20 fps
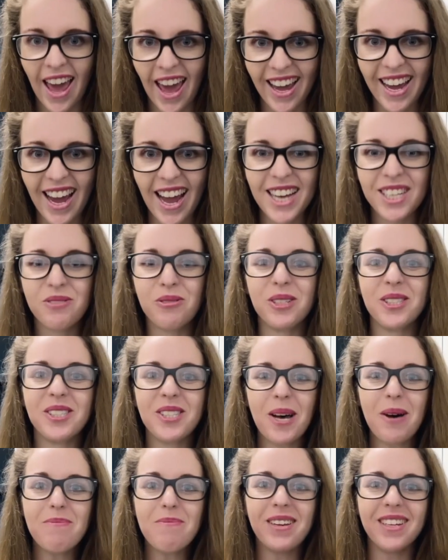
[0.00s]
Hey guys, what's
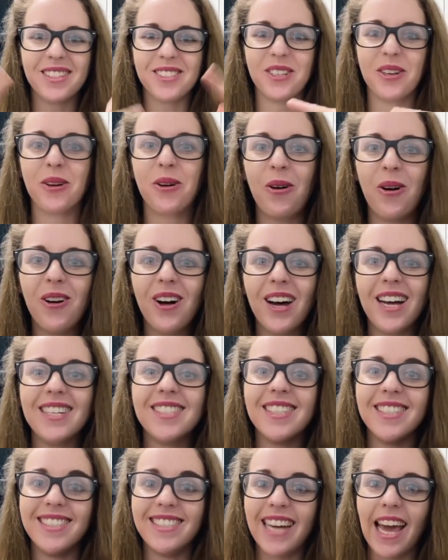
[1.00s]
up? It's Nicole, and
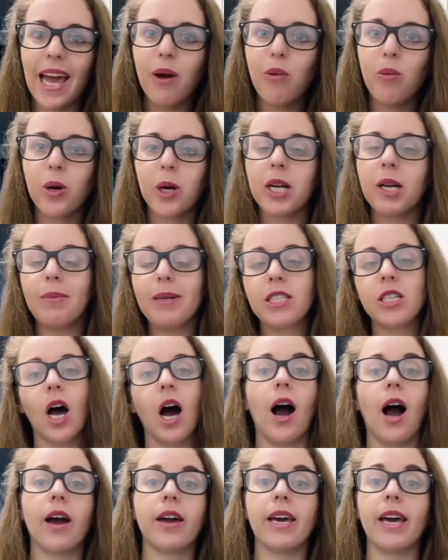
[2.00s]
today we're going to be
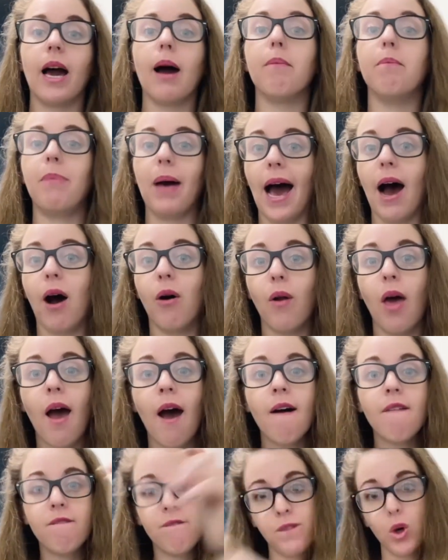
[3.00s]
talking about
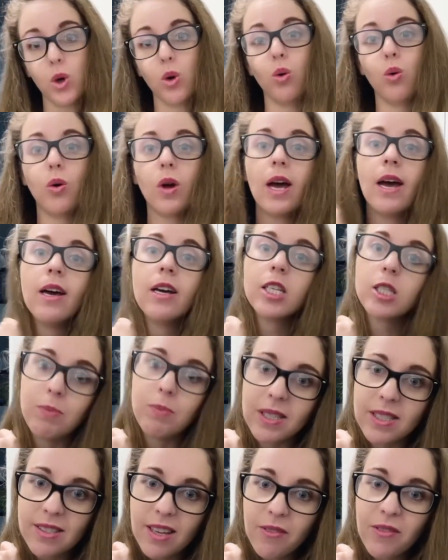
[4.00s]
food,
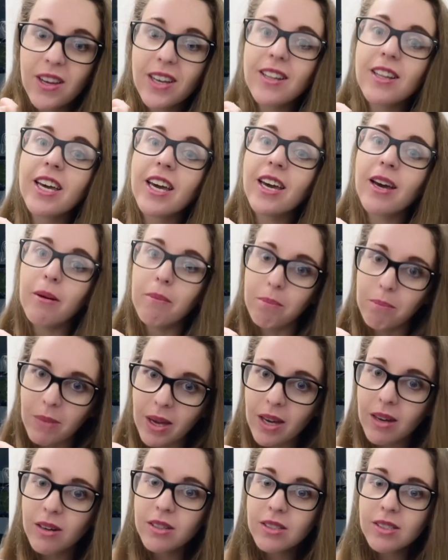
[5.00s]
specifically
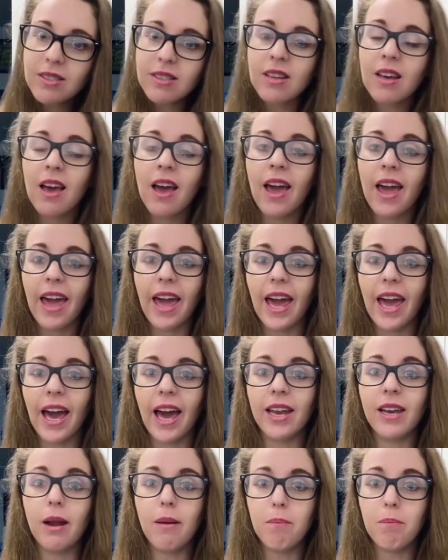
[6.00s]
meals
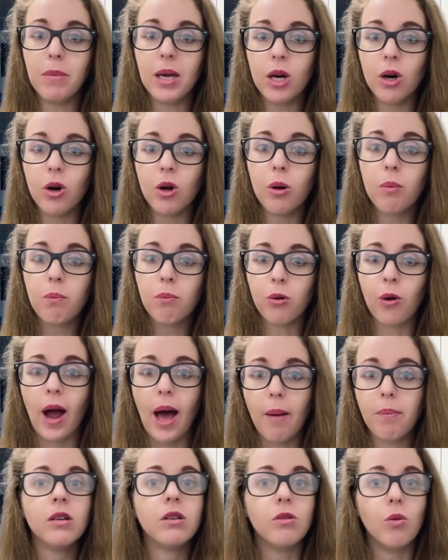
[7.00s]
and meal
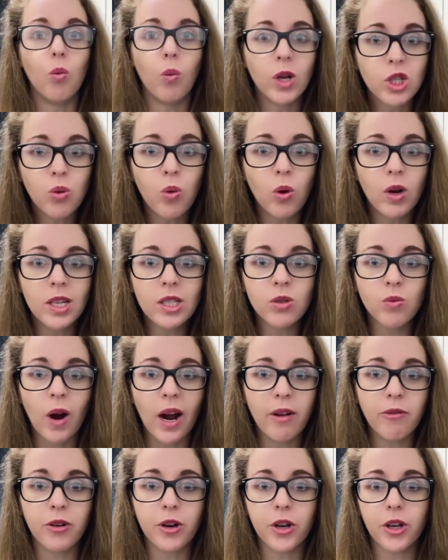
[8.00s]
prep. Which one is
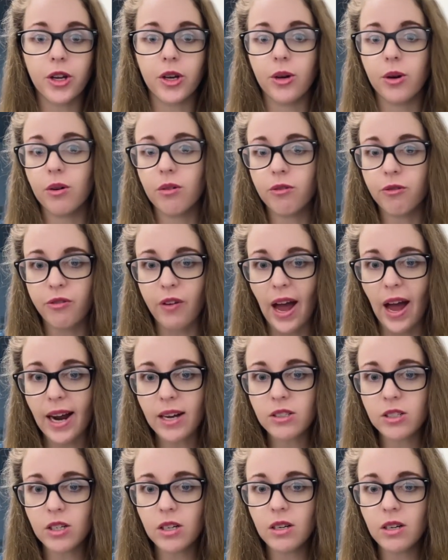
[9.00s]
right for you,
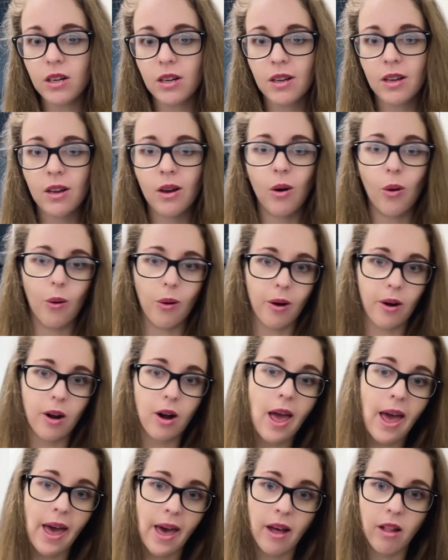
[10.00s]
Factor or
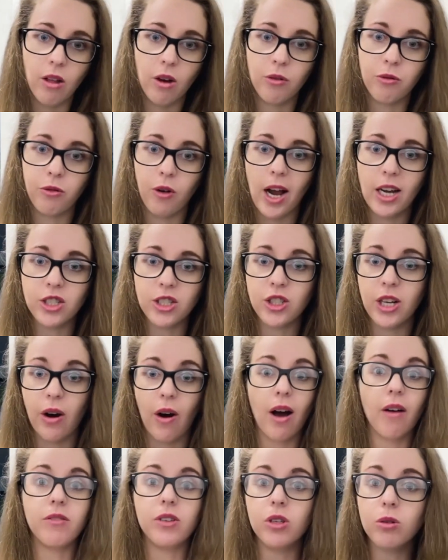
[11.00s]
HelloFresh? Now,
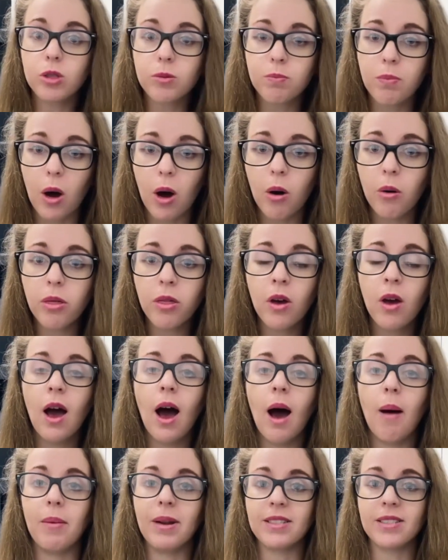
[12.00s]
I've used both. I'm
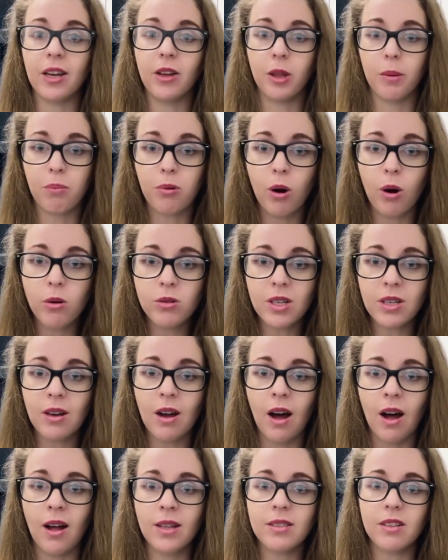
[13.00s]
going to tell you the pros and
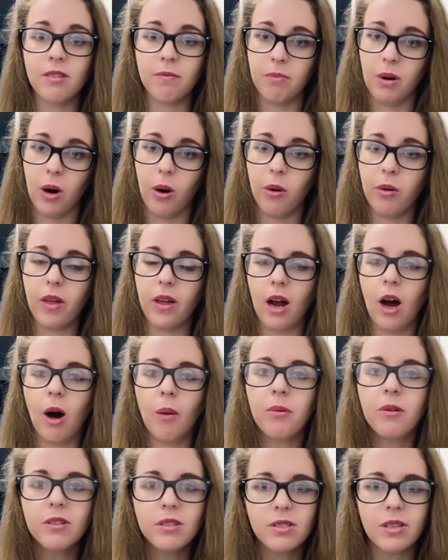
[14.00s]
cons of both and help
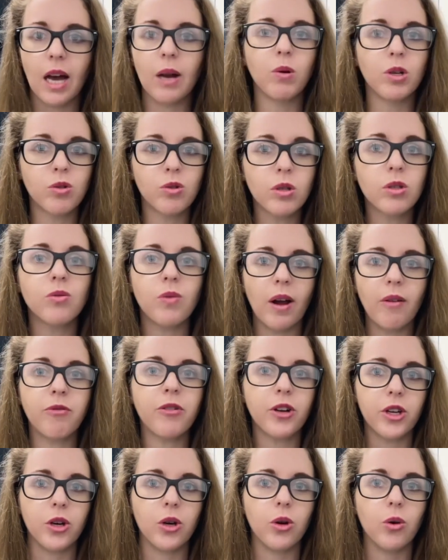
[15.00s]
you decide which one's right for
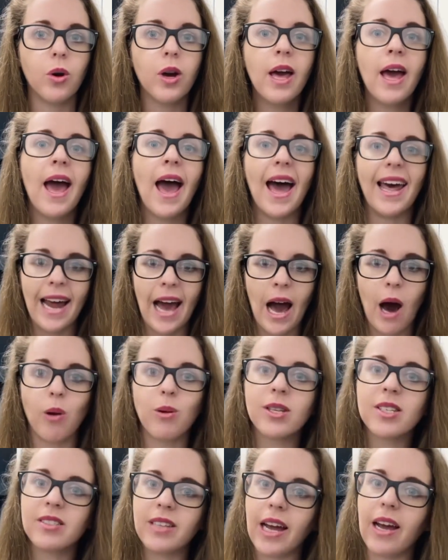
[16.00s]
you and how to
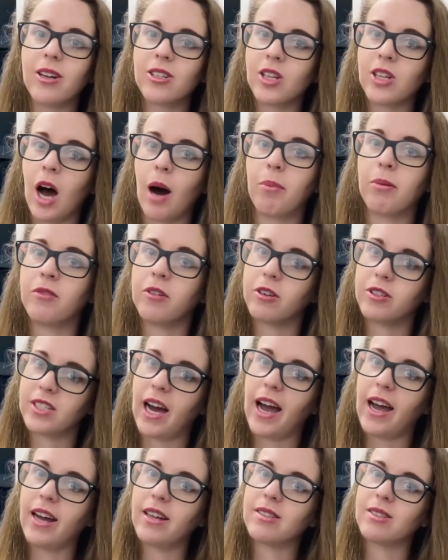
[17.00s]
stay on top of your
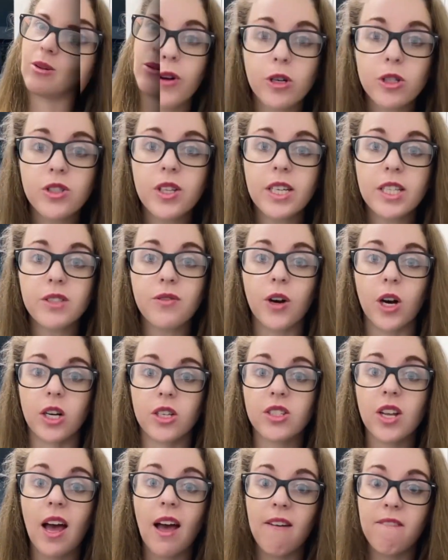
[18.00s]
diet. So first things
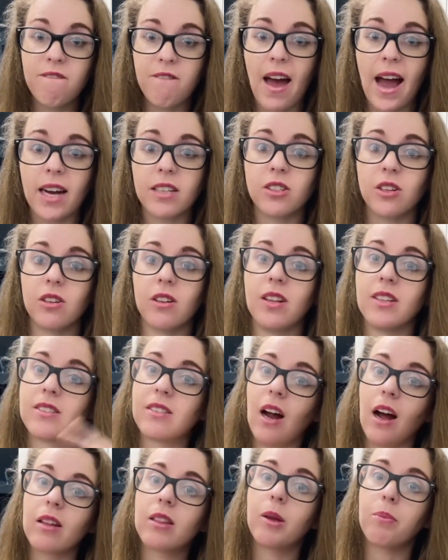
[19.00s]
first, Factor. Let's
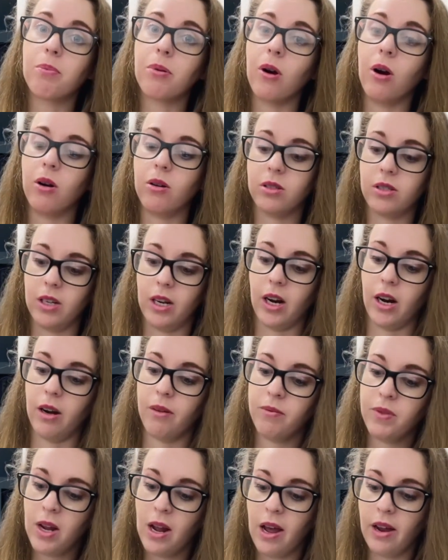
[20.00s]
talk the pros here.
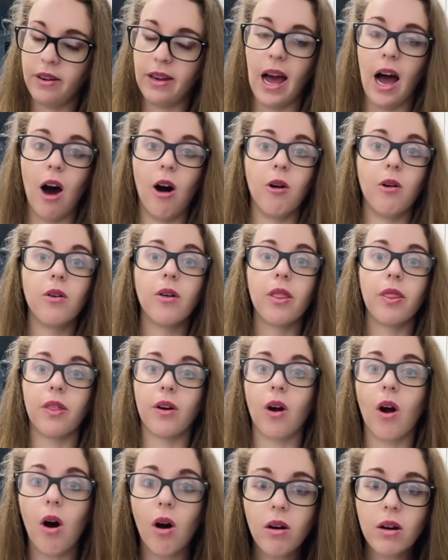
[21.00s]
Now,
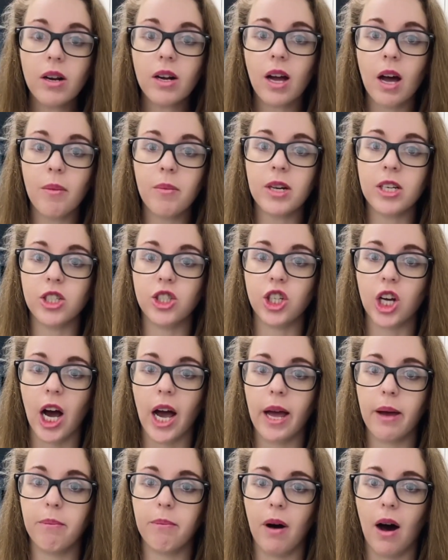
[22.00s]
they're all going to come in a
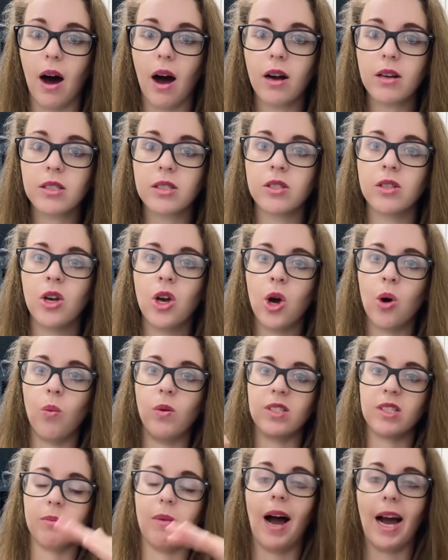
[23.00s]
giant box
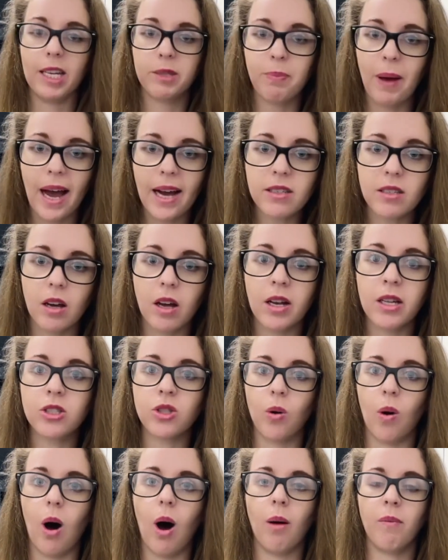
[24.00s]
with some ice packs on it,
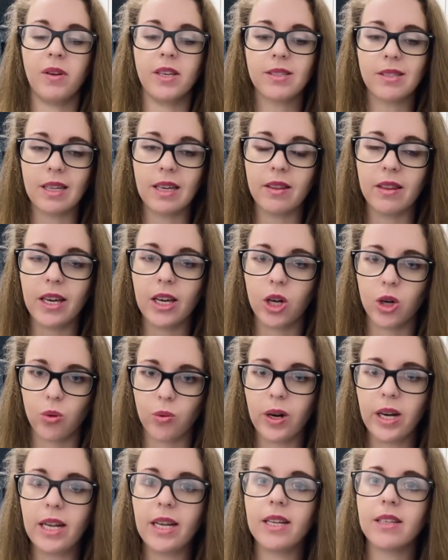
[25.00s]
so obviously the
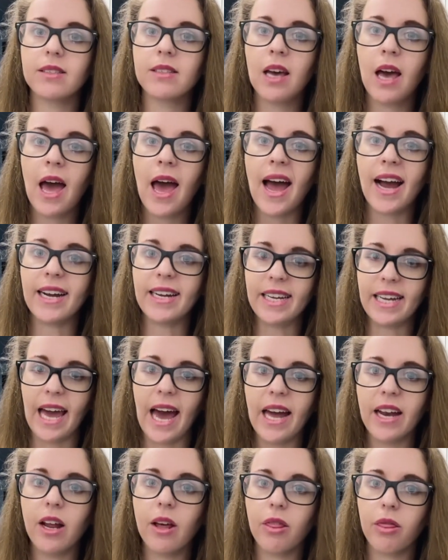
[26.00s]
ingredients
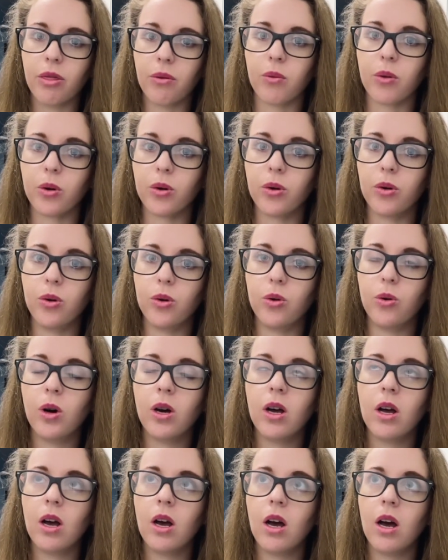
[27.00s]
get through
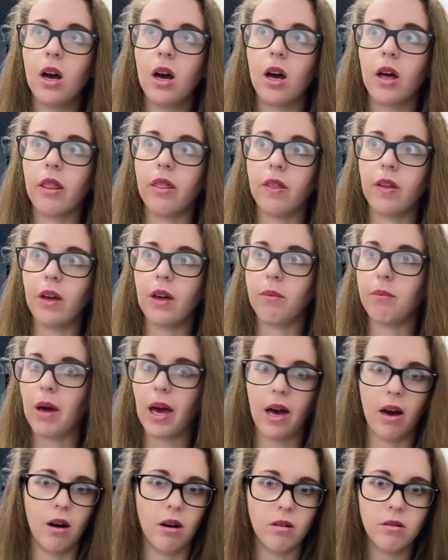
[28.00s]
the
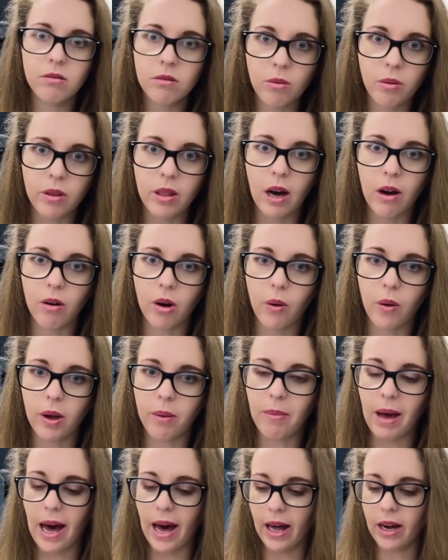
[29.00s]
mail without going
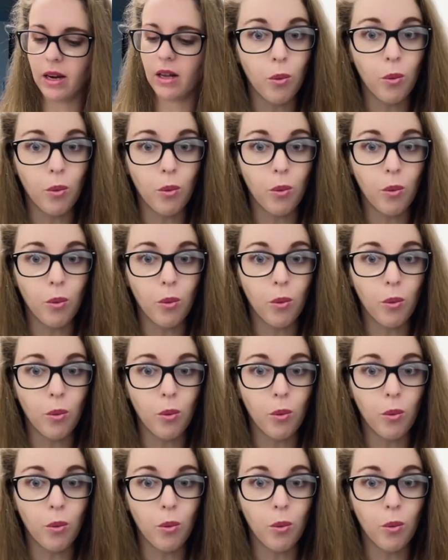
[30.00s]
bad.